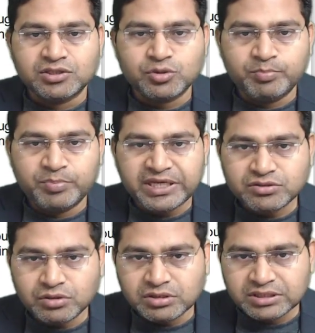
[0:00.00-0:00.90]
So
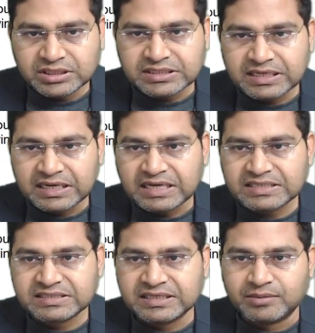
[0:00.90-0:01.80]
based on this
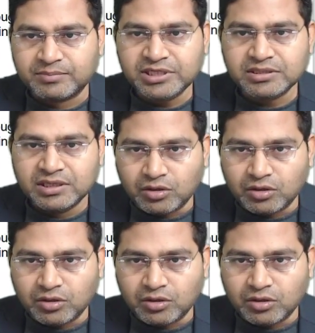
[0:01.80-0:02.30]
last statement,